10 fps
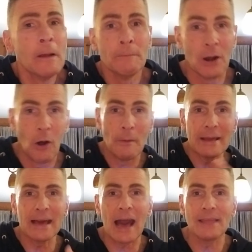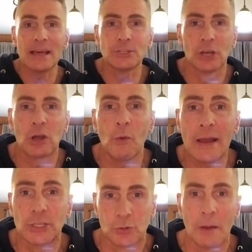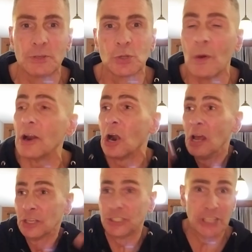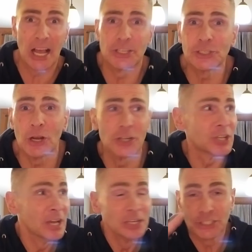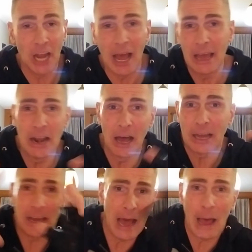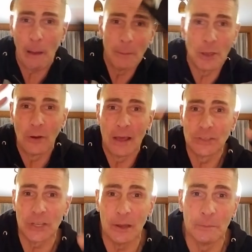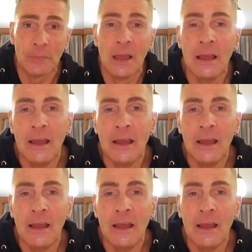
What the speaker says: But oh my God, they took away Trump's Twitter. Censors, China, communism.